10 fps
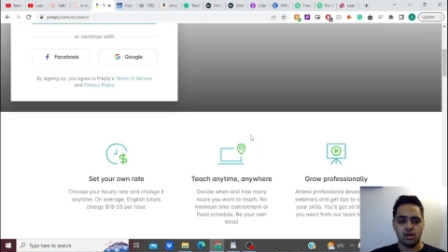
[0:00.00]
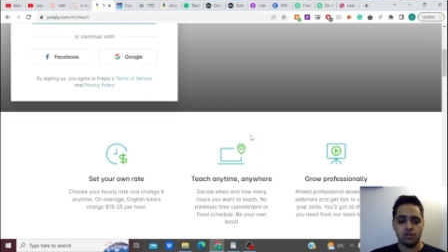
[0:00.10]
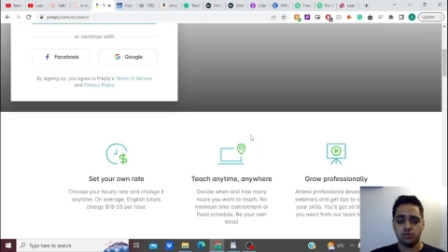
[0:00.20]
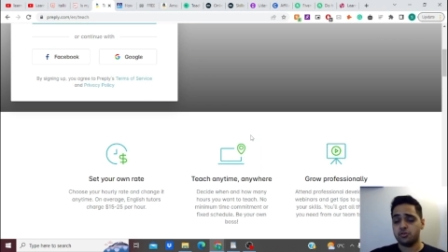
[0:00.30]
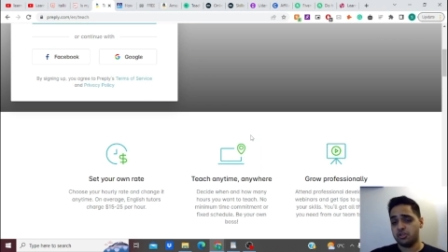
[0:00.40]

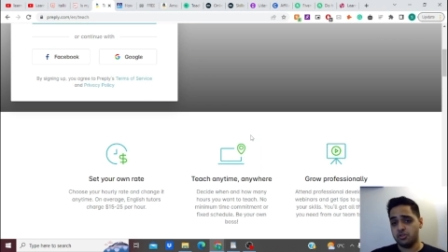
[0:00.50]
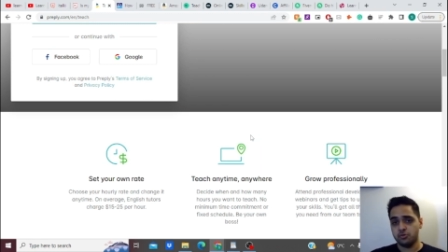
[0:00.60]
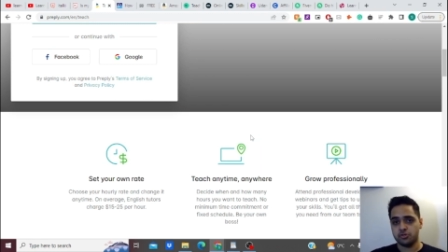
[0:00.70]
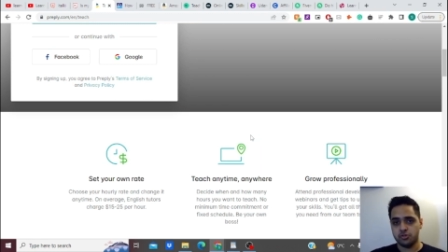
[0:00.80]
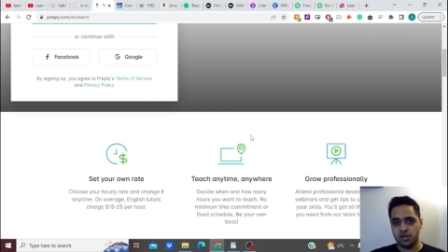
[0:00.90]
you can
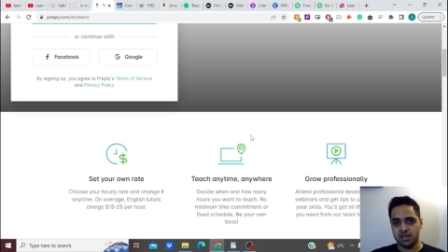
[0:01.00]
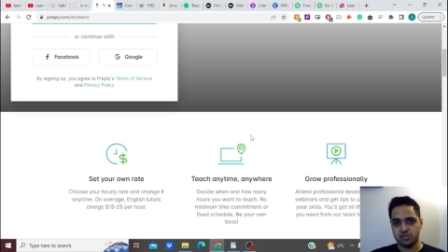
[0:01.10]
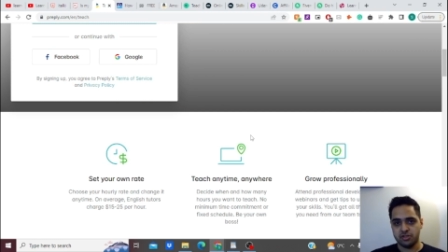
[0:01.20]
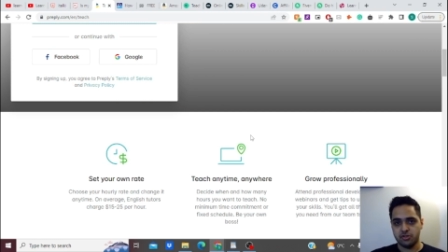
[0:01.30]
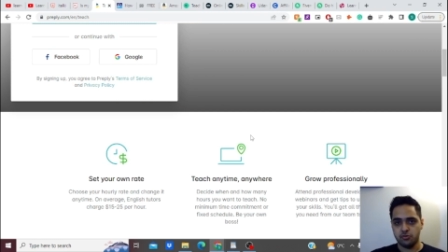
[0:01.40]
use to
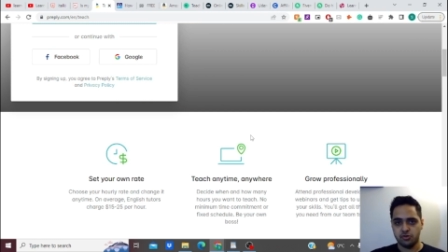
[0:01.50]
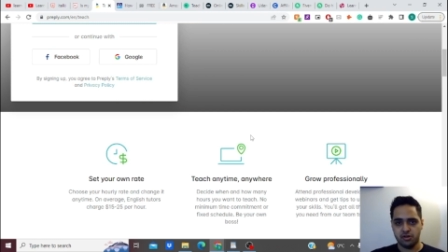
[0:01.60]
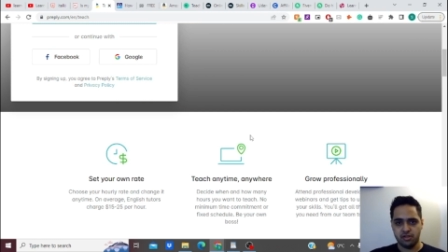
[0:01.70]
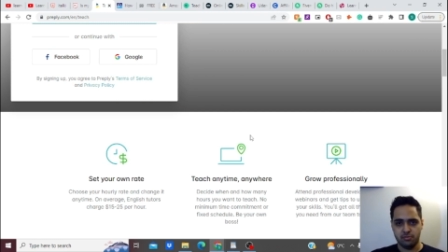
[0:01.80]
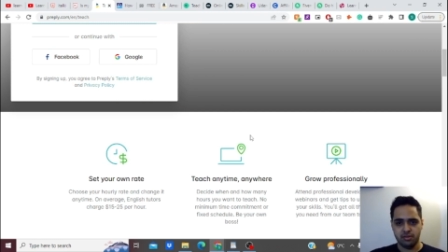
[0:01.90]
actually tutor
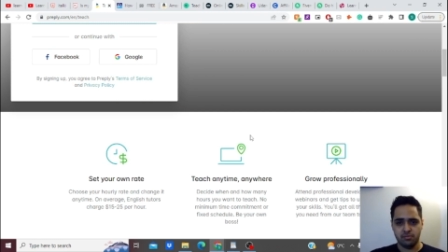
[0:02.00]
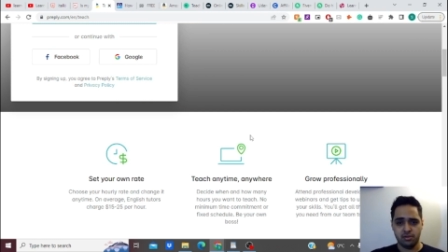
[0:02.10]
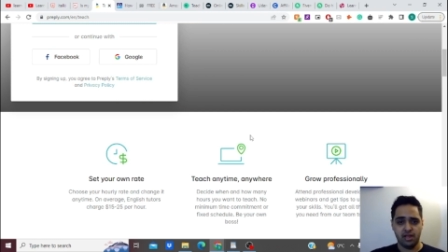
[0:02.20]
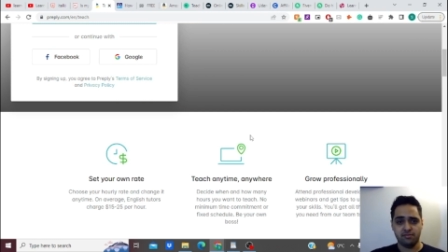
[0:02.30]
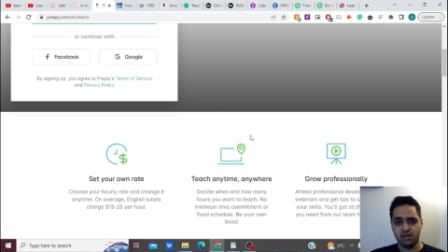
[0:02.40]
other people
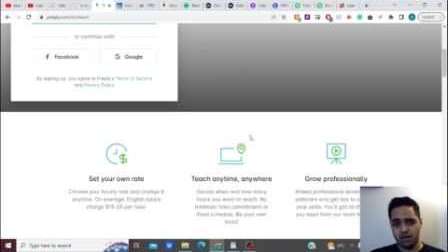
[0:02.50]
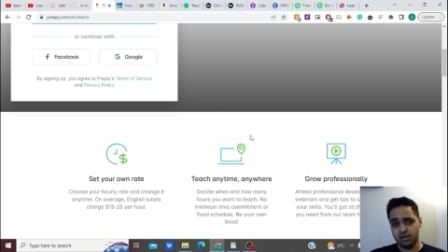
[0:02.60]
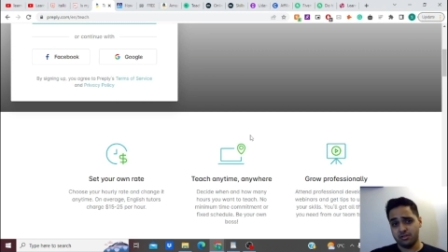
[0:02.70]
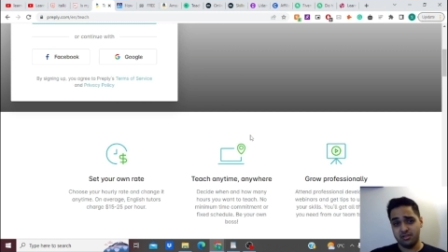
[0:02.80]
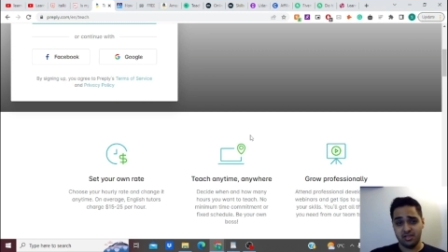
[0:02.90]
live,
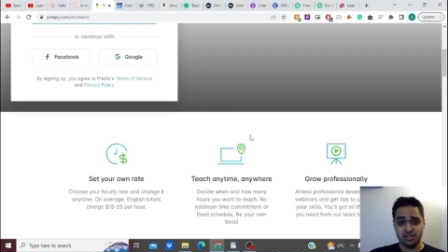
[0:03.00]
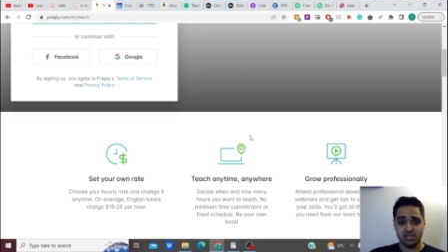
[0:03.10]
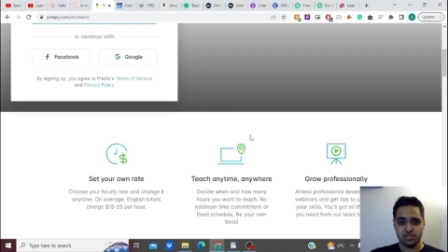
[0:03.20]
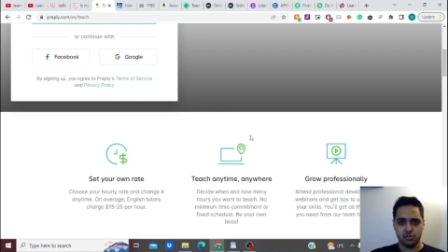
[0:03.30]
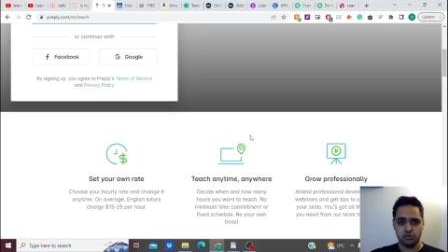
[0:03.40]
other than
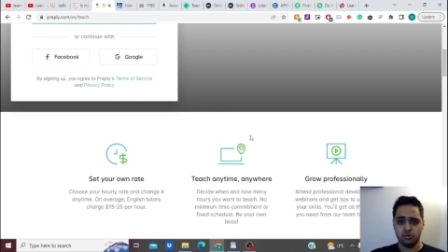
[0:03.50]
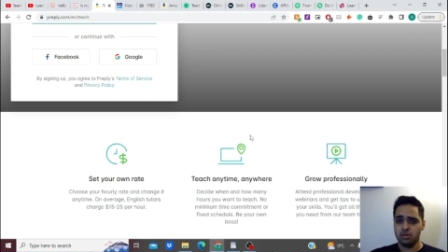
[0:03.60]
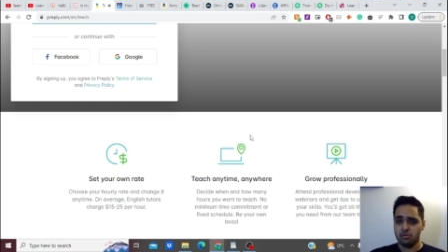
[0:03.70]
these two.